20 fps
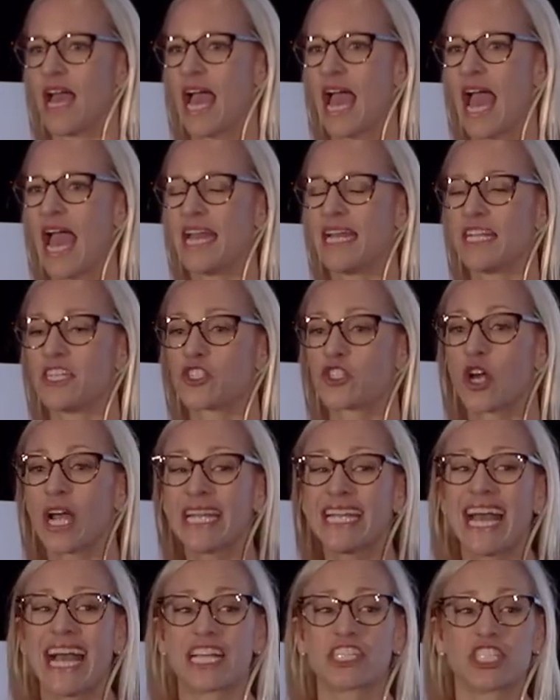And trying
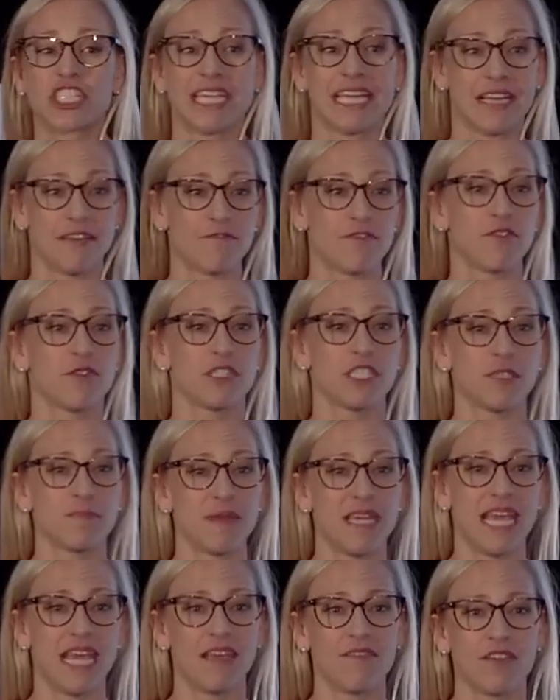to actually influence
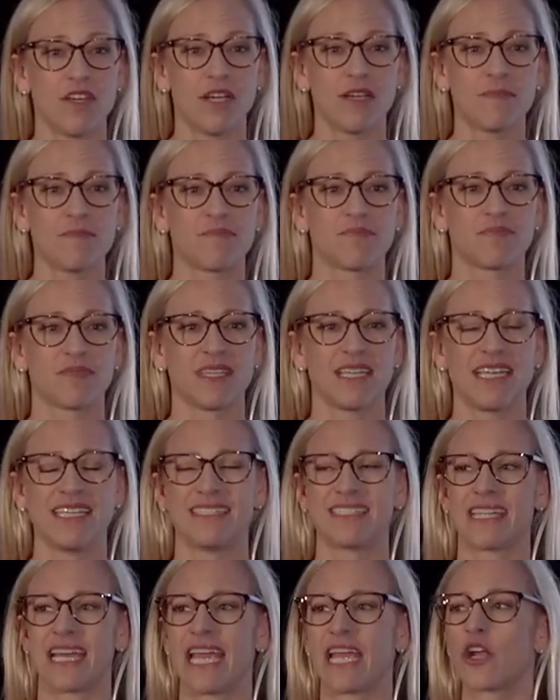behavior
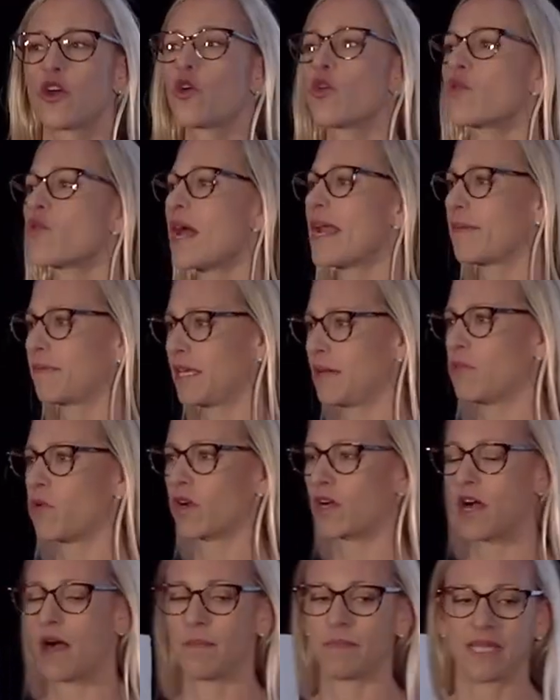is incredibly more
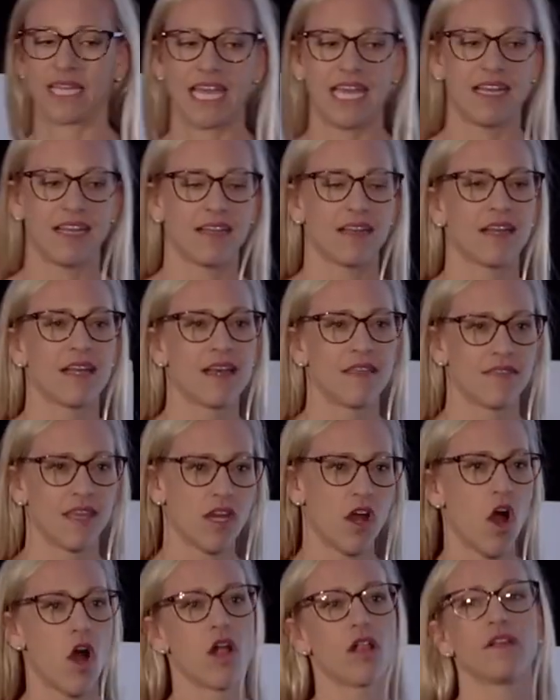complicated than
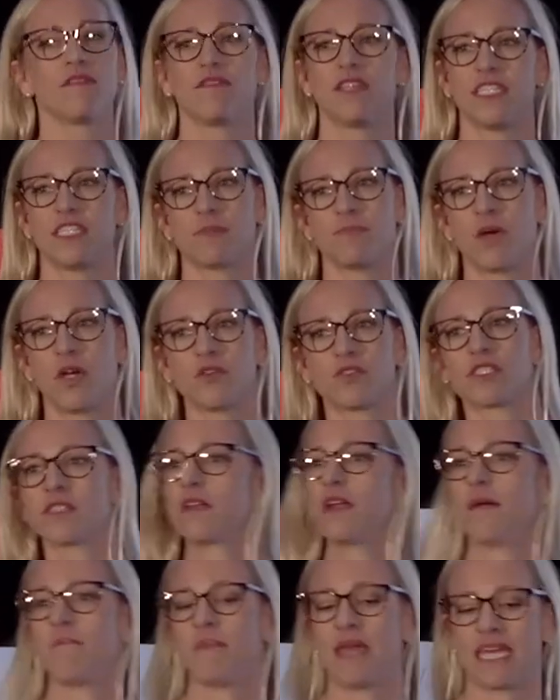all of these posts
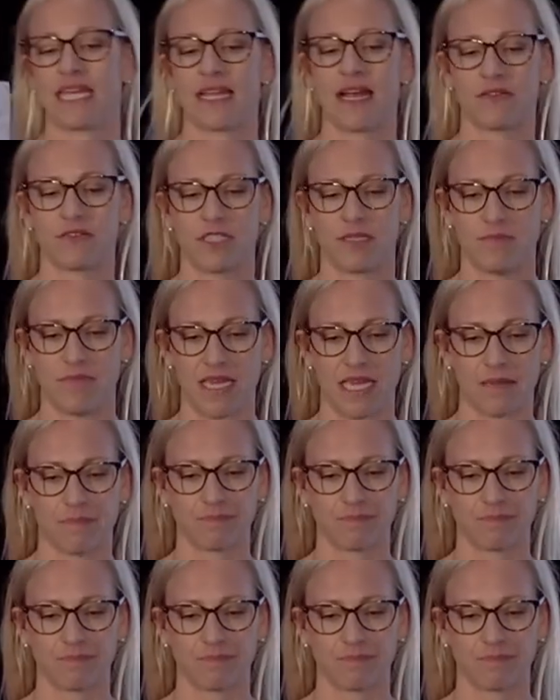make it out to be.